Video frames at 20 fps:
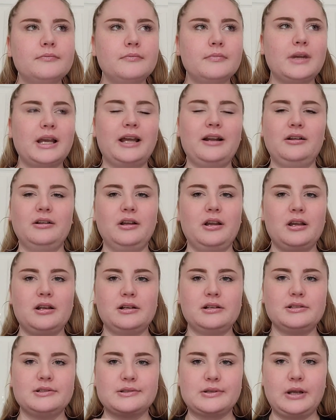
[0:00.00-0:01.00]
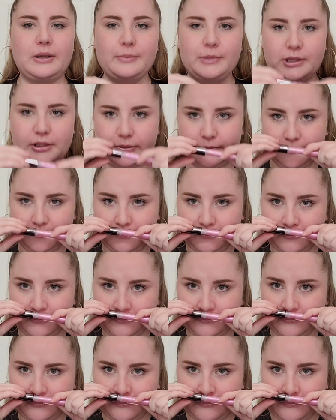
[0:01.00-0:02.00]
I don't know how to describe it though.
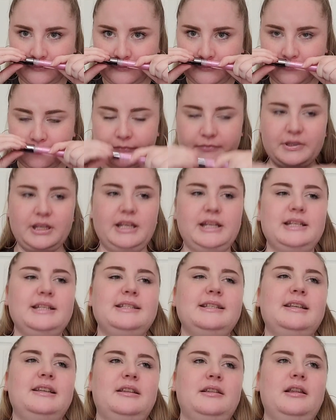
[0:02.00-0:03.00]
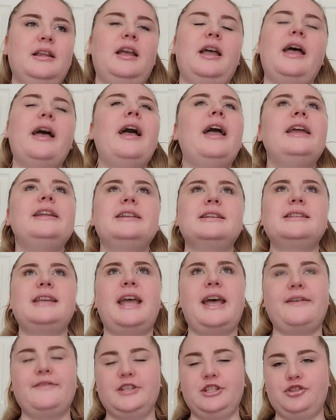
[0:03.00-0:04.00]
Like it doesn't
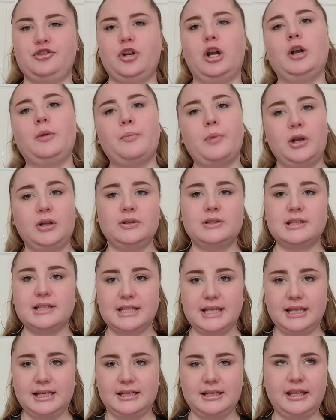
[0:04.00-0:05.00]
have a strong potent scent.